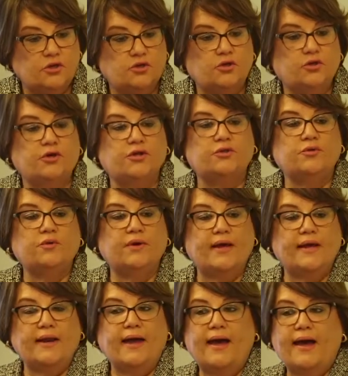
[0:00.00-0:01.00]
You could do
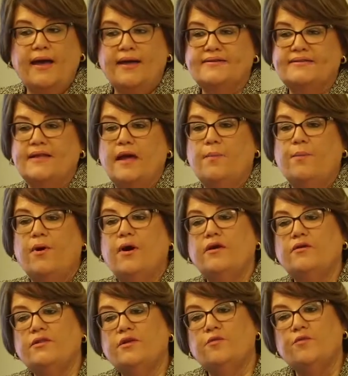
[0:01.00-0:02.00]
it as that
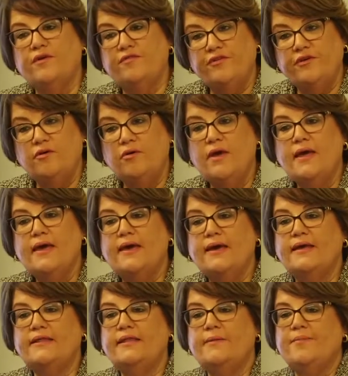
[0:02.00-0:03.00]
part of the review.
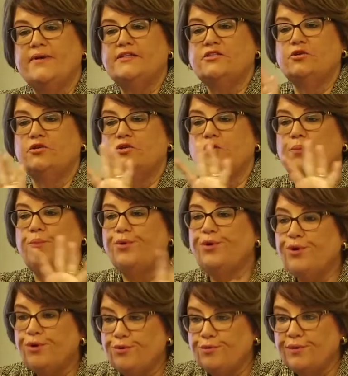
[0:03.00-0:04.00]
It depends on your
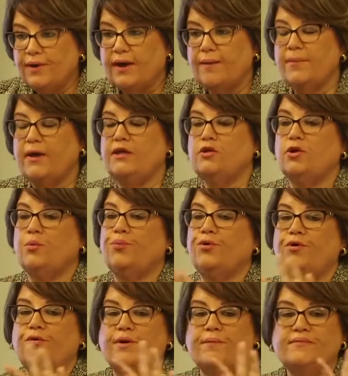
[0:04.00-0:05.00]
program and your
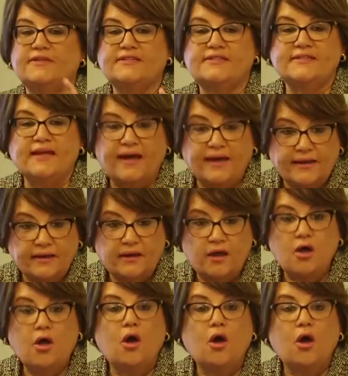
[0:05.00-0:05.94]
program design.